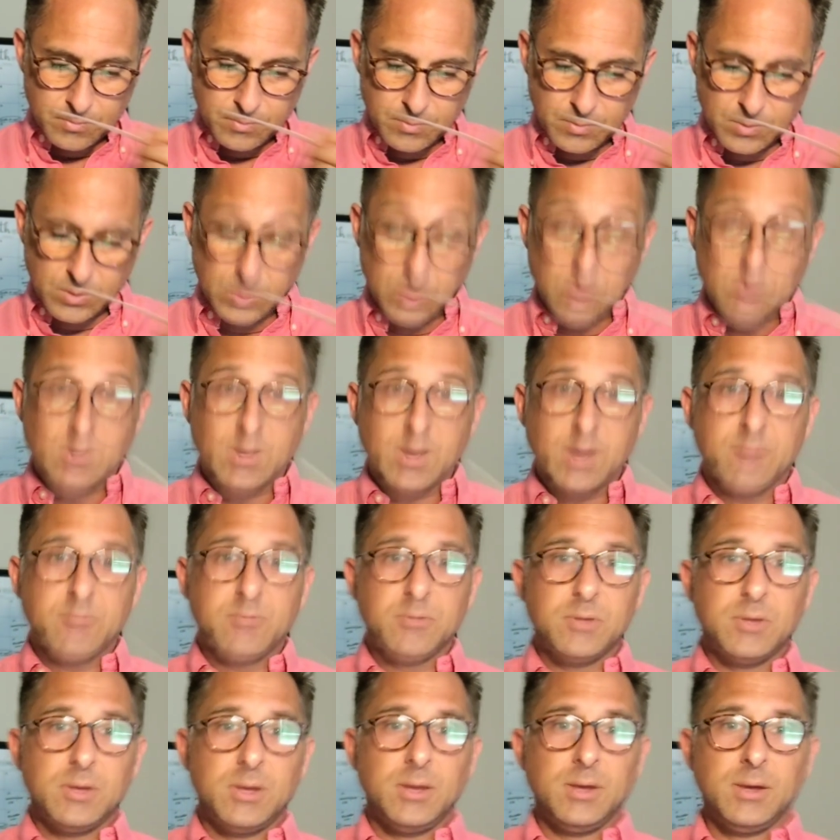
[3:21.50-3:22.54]
You
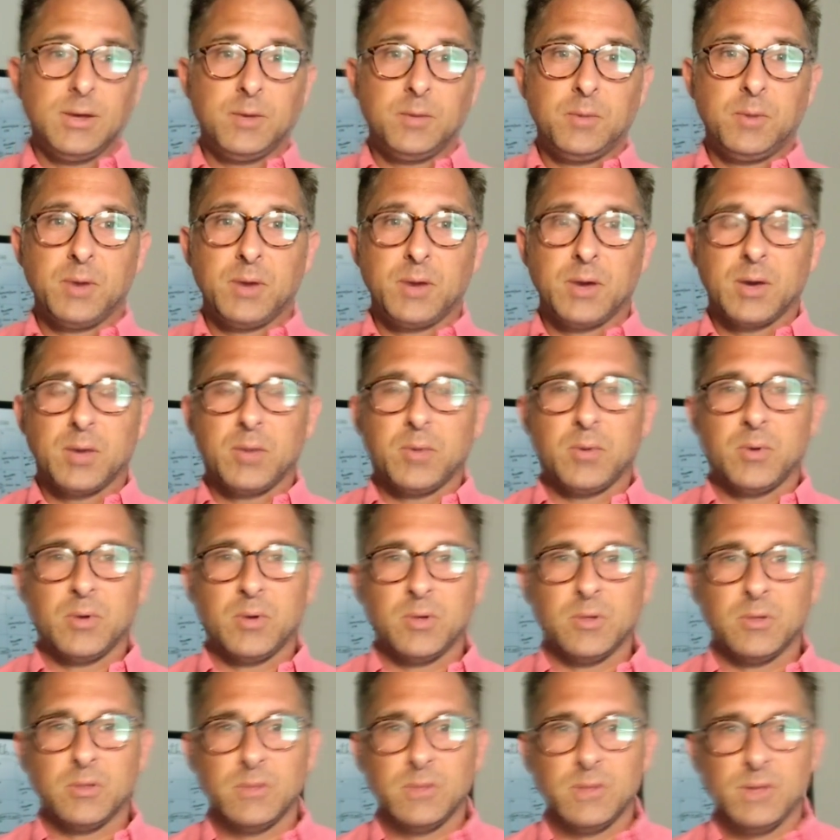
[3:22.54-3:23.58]
definitely pick up
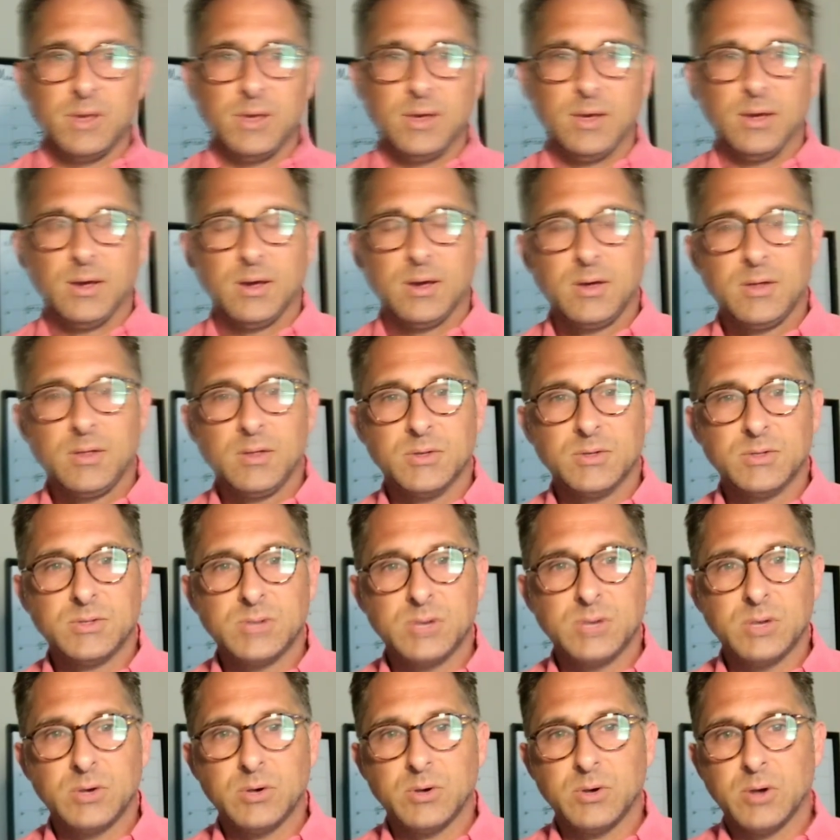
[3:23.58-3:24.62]
on the
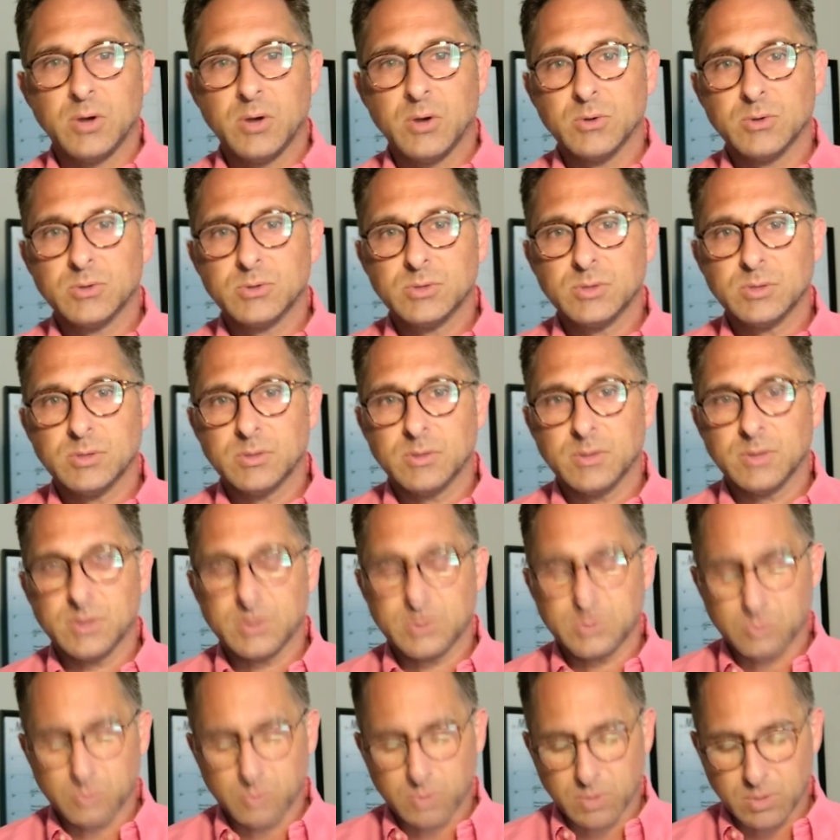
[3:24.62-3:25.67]
cedar notes in
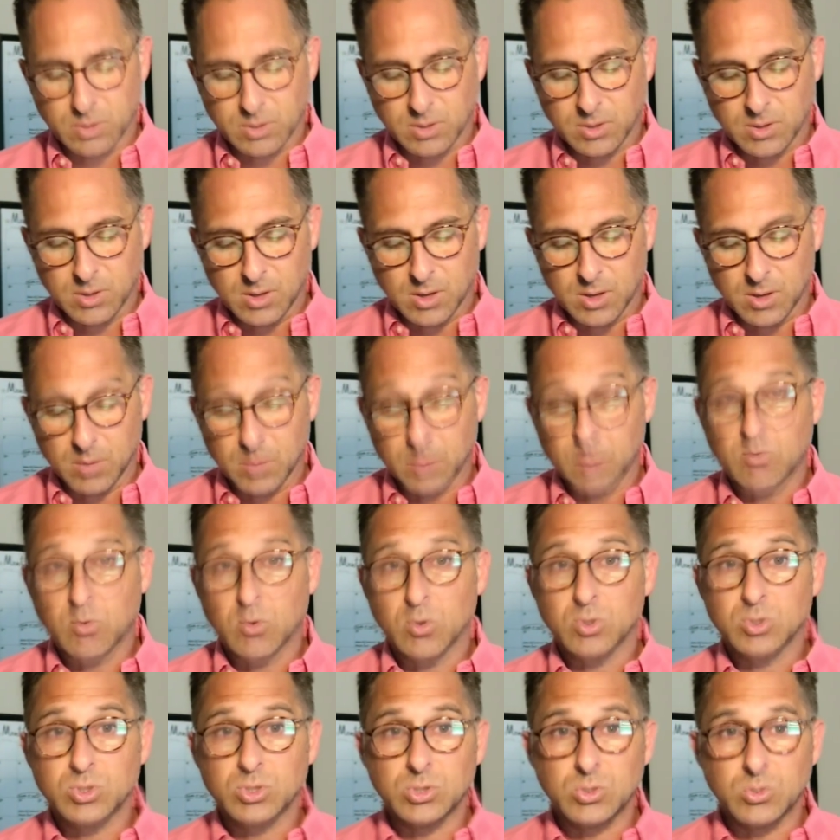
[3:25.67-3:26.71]
this one. Of
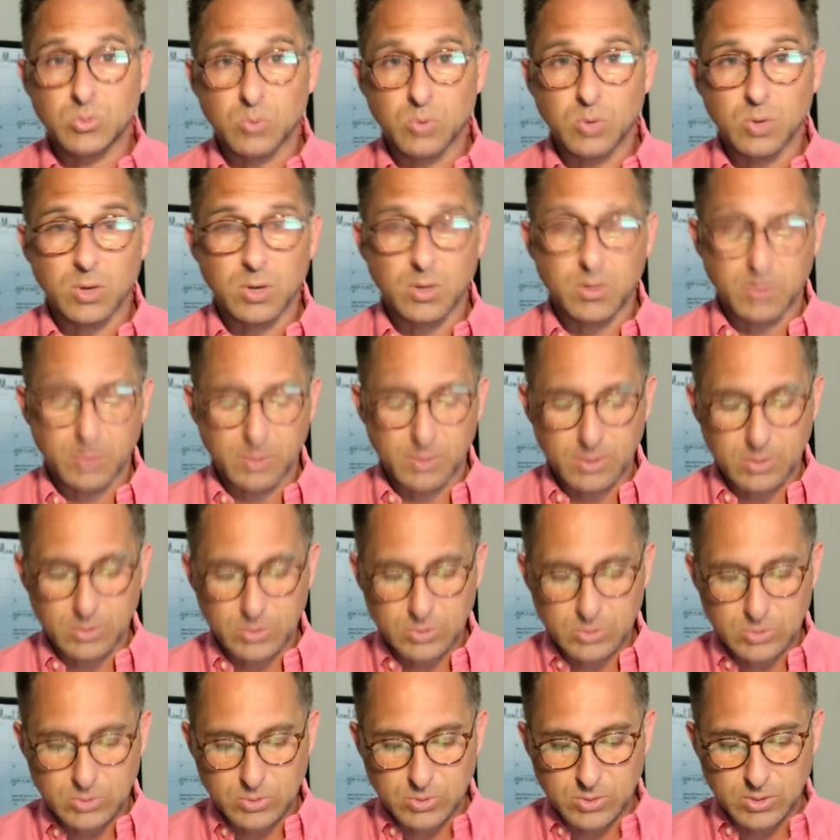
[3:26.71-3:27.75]
course you would. I mean,
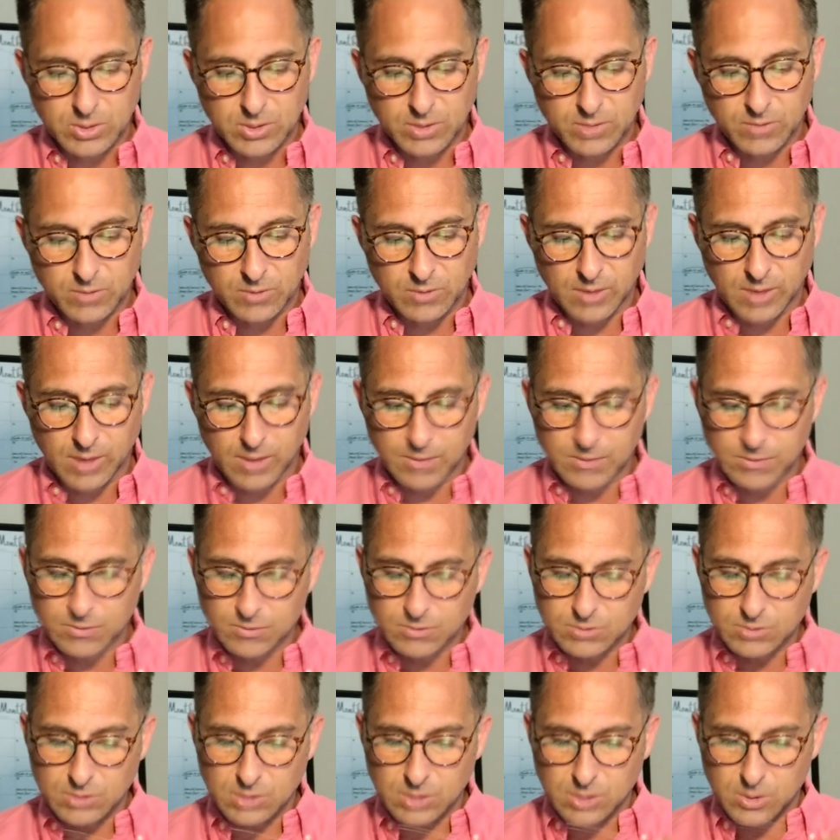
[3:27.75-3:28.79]
there's 3 different types of
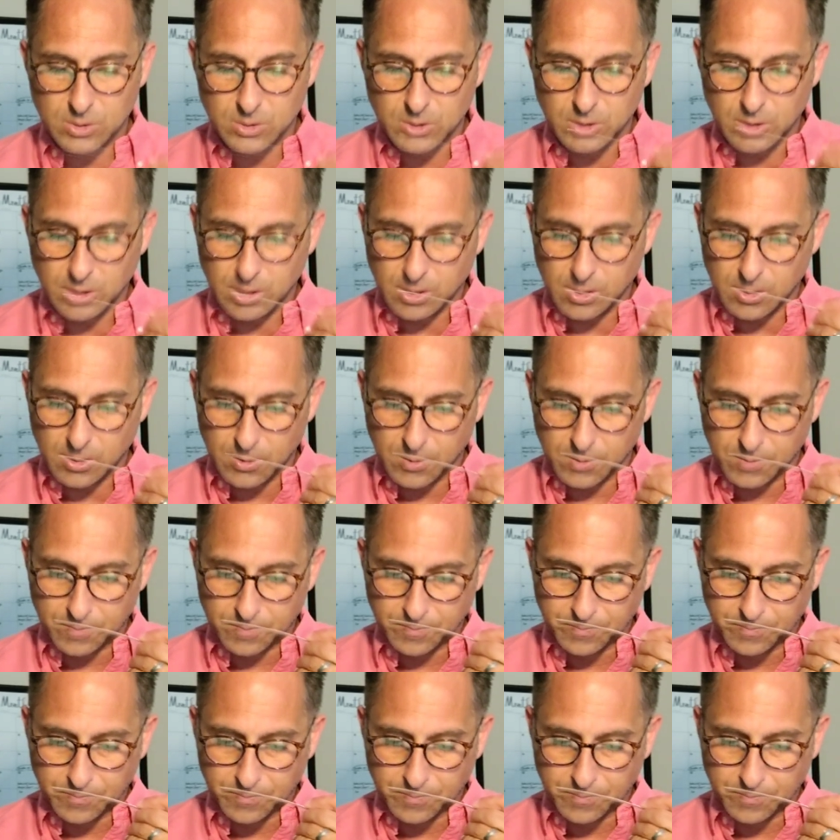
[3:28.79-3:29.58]
cedar here.